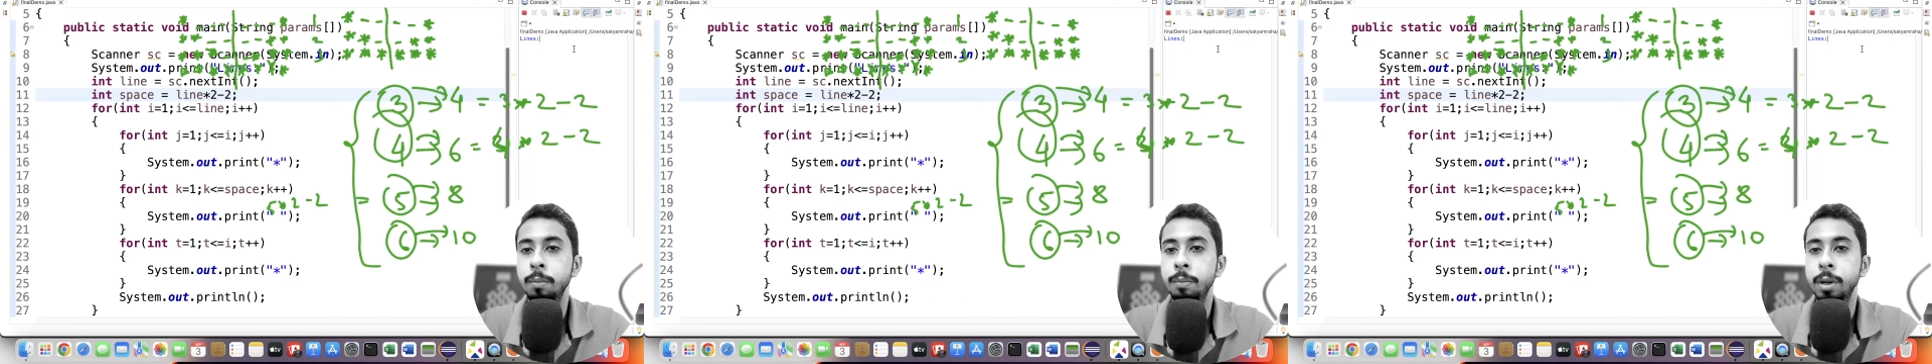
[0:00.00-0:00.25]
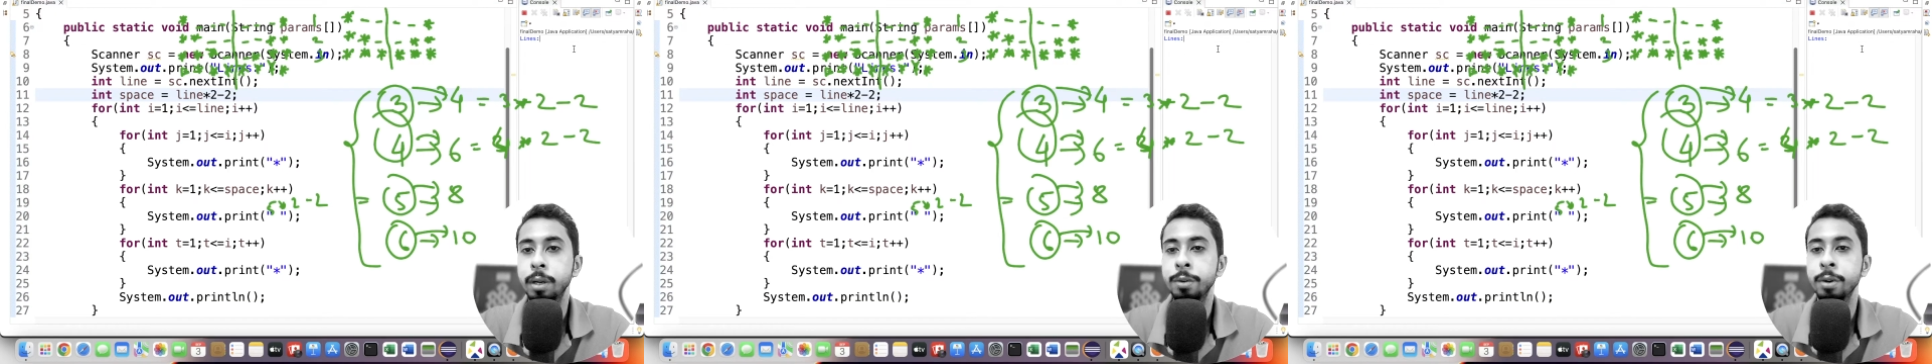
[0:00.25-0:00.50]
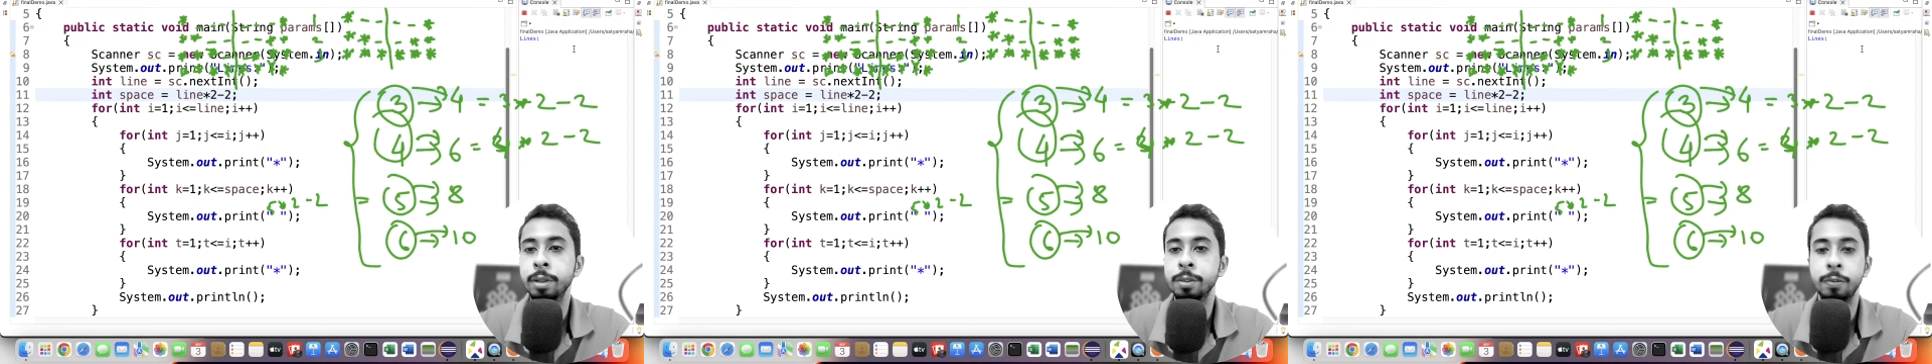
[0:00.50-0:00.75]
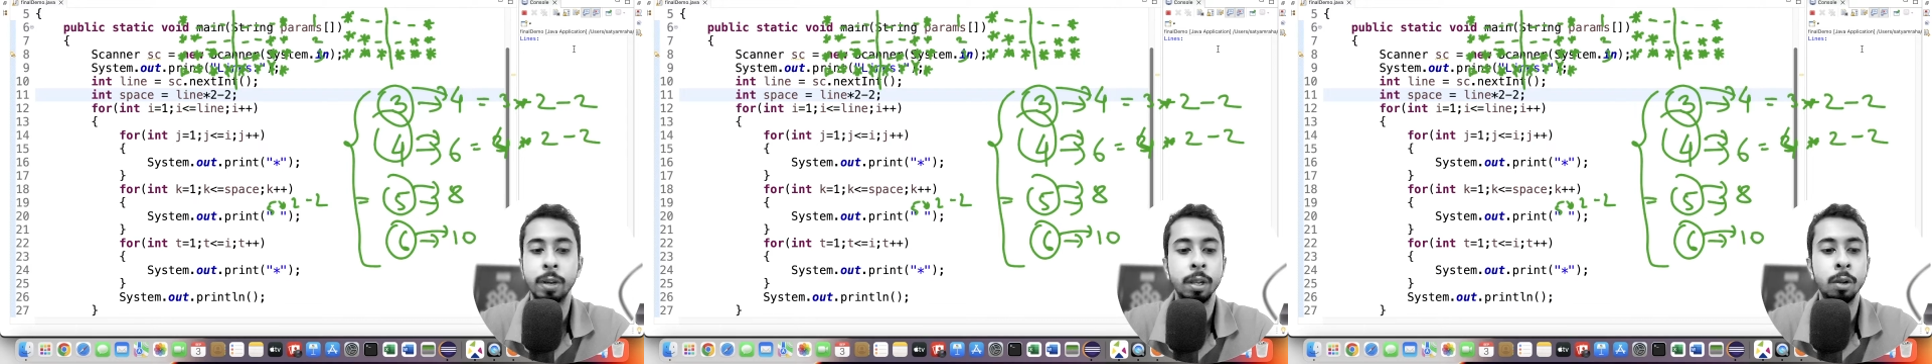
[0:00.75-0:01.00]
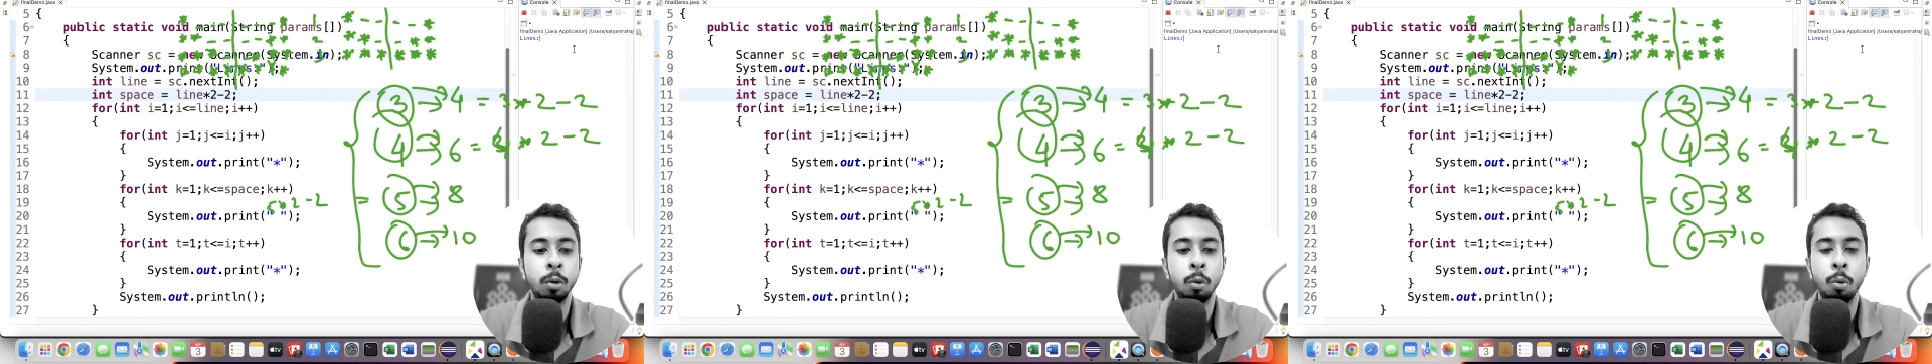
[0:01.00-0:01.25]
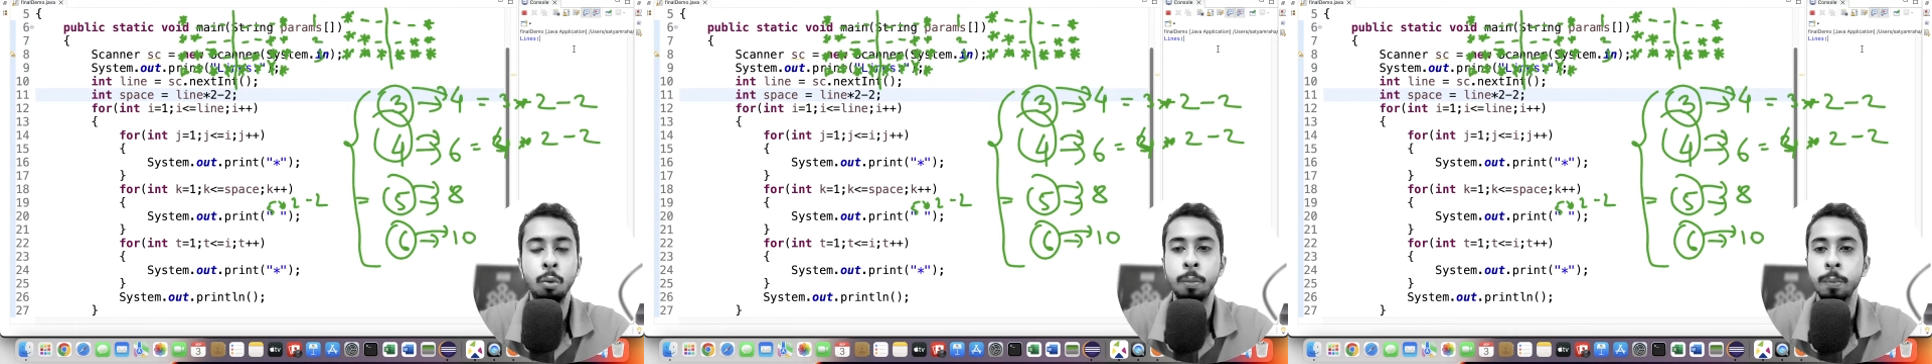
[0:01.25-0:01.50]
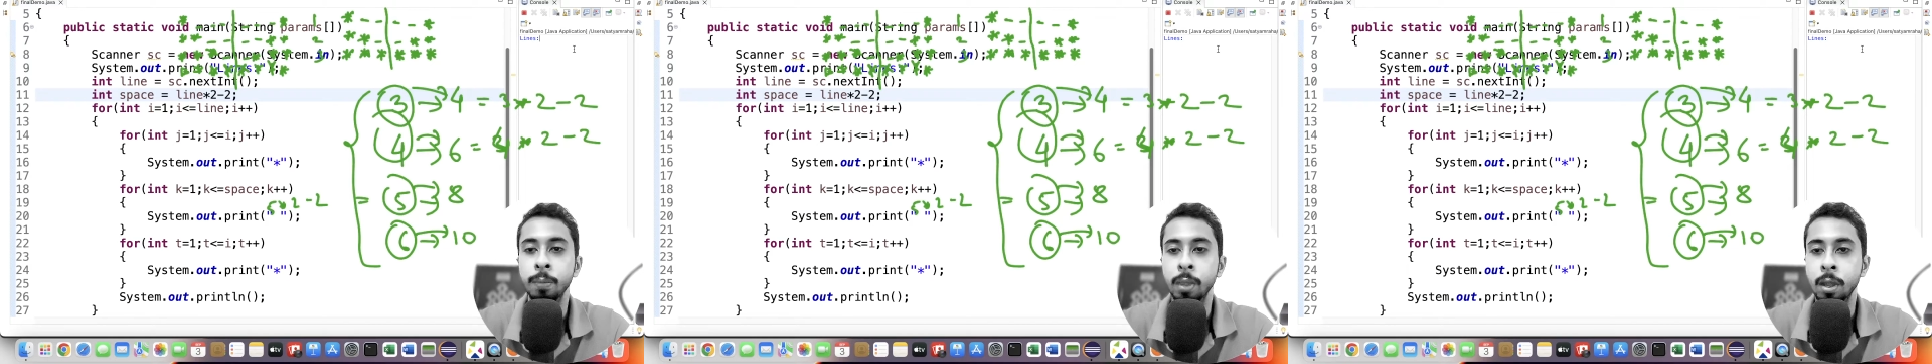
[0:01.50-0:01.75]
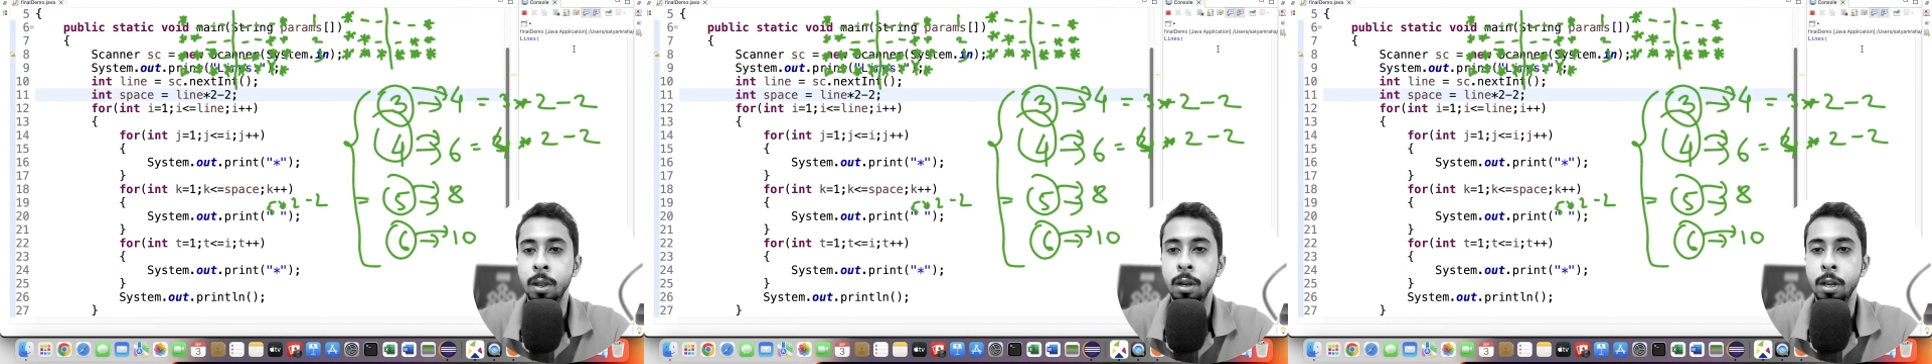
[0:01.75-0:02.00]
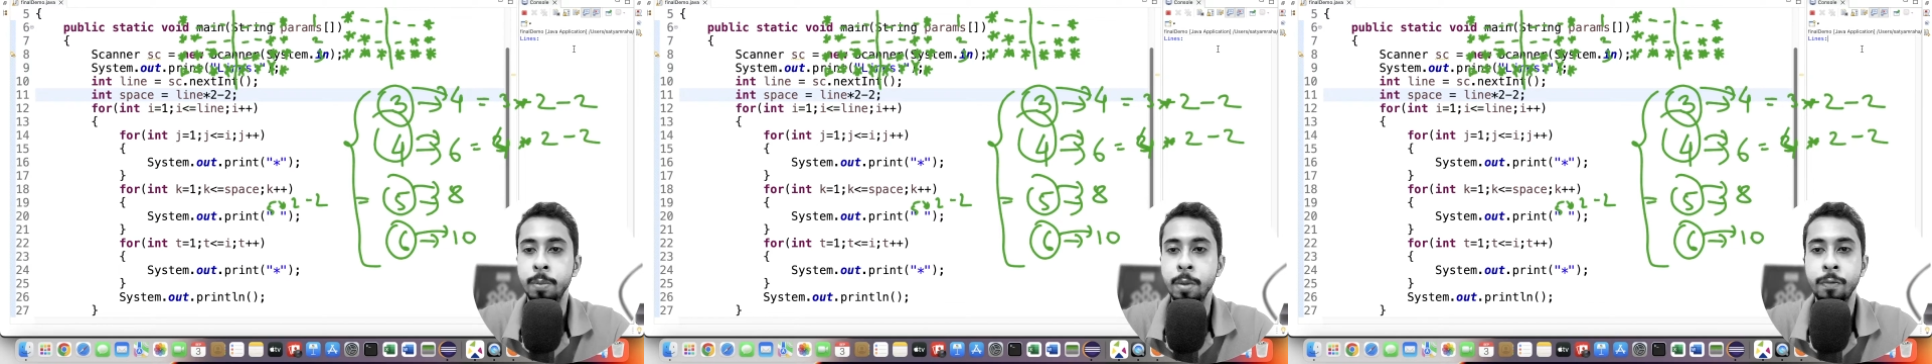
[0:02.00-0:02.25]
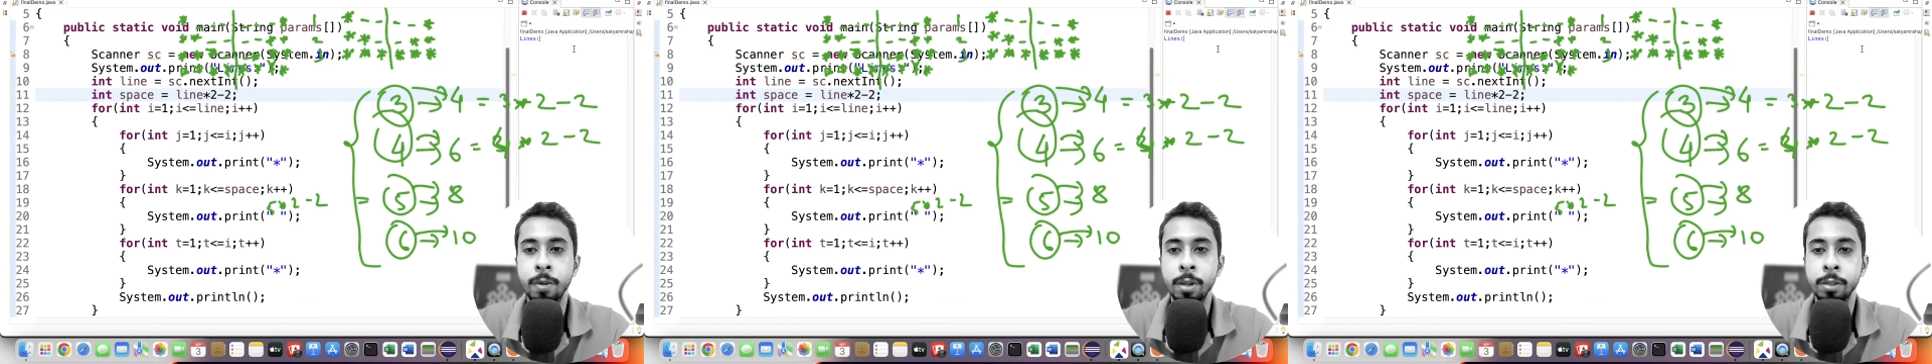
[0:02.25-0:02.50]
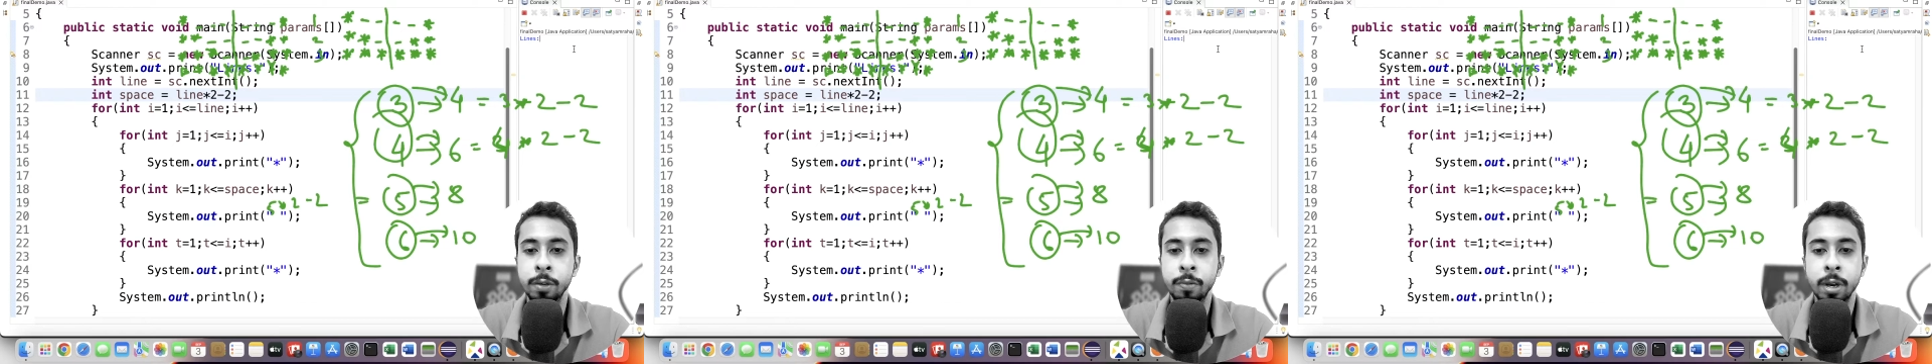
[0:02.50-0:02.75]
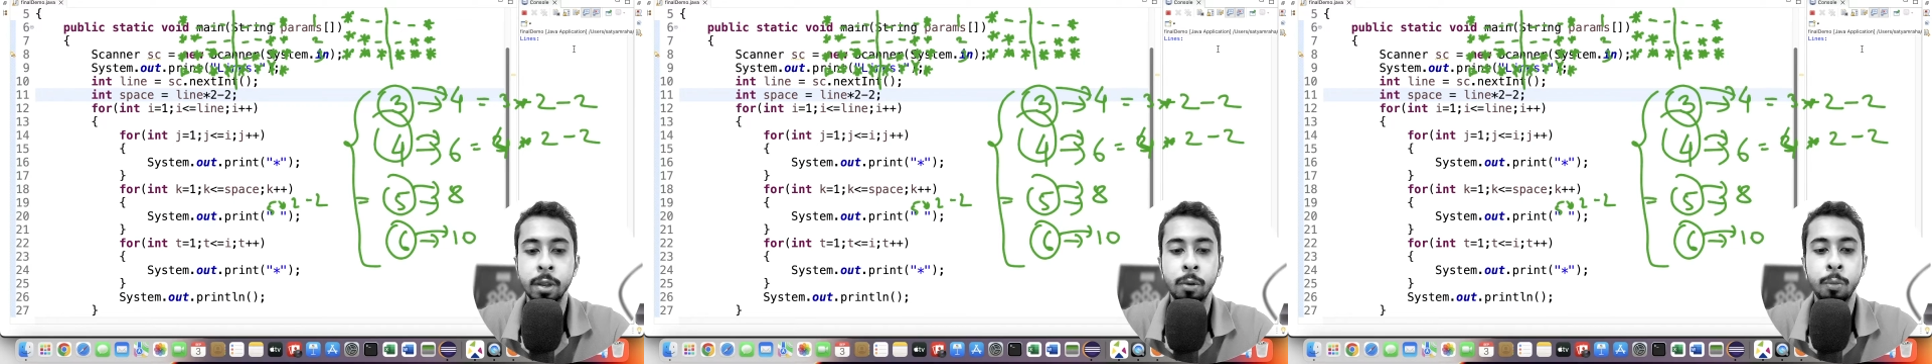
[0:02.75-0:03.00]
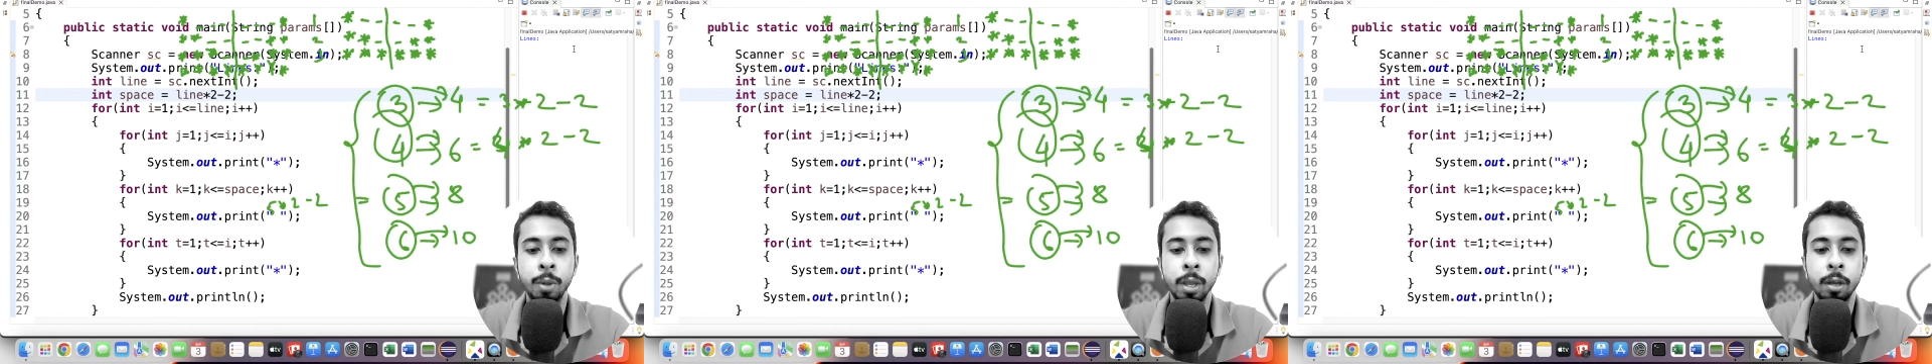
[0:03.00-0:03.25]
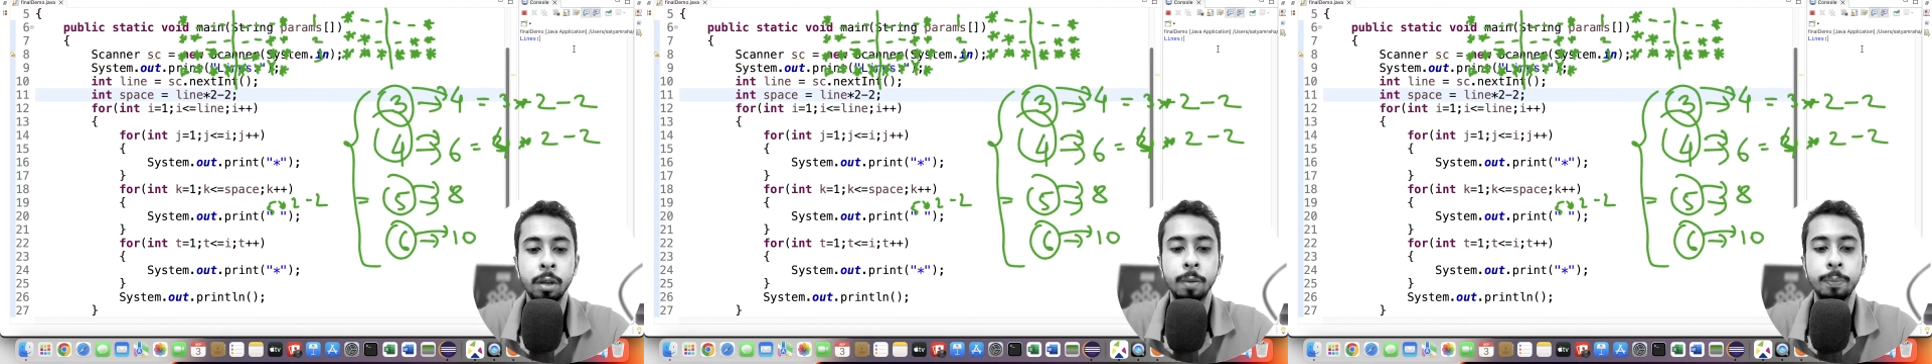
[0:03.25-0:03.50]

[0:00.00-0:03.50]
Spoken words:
battery is very low. Let me finish it very quick.